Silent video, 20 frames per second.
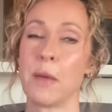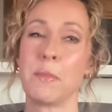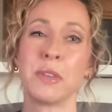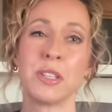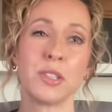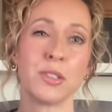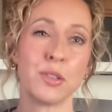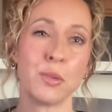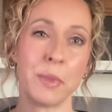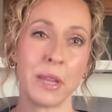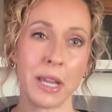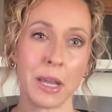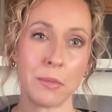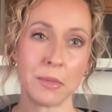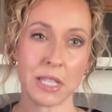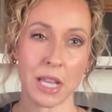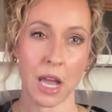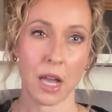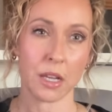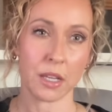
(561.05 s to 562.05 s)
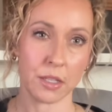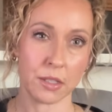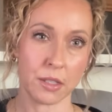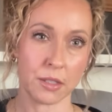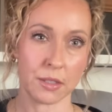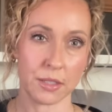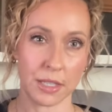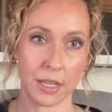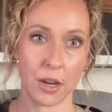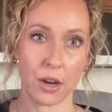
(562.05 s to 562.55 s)
I'm assuming I'm talking
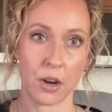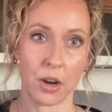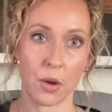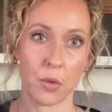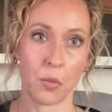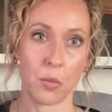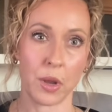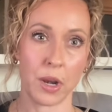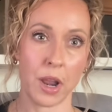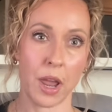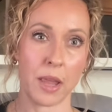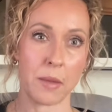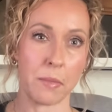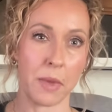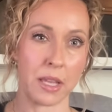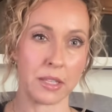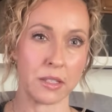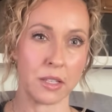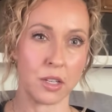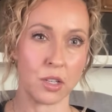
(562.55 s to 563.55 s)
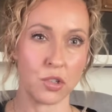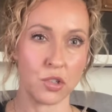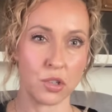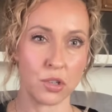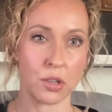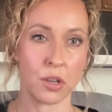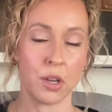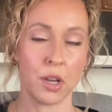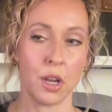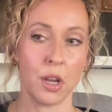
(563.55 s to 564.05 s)
to Sierra when I
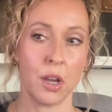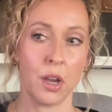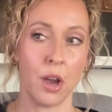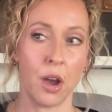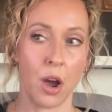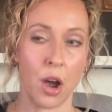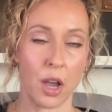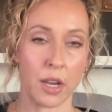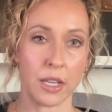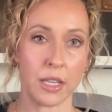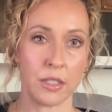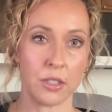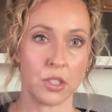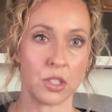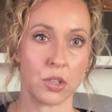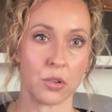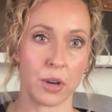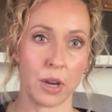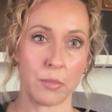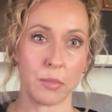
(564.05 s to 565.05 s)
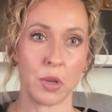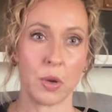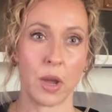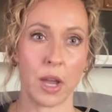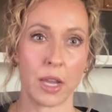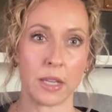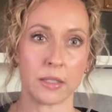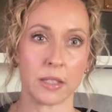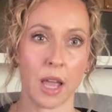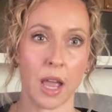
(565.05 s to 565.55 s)
message on Instagram, you
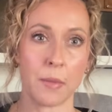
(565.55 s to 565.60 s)
guys.